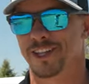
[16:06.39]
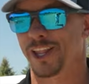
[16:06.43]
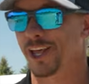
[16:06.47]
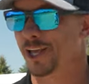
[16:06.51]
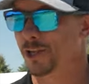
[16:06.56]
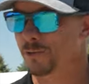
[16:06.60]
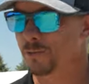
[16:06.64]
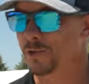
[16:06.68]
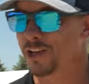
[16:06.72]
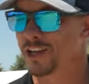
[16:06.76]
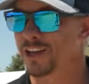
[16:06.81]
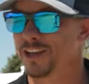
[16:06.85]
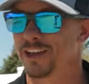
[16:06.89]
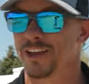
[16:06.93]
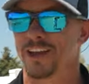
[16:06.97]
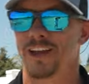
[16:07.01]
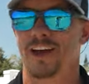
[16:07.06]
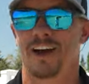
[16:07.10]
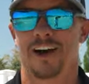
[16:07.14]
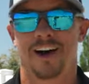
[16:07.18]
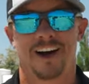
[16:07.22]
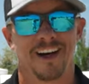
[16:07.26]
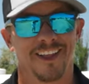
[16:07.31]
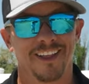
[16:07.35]
Like me,
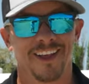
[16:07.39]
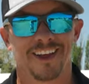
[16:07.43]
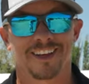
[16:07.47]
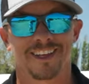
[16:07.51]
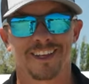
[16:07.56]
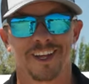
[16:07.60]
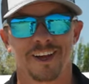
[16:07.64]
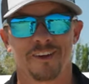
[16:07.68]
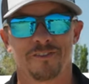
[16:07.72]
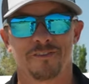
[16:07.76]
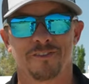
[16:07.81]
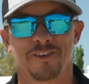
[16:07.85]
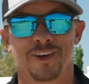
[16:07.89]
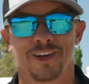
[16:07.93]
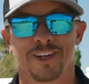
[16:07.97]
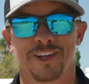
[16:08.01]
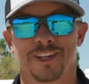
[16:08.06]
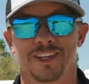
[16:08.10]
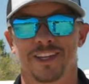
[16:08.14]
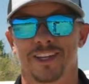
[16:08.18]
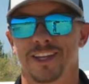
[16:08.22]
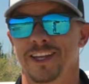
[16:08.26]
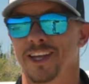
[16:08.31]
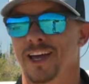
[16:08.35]
I like to have
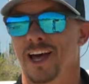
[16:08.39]
fun.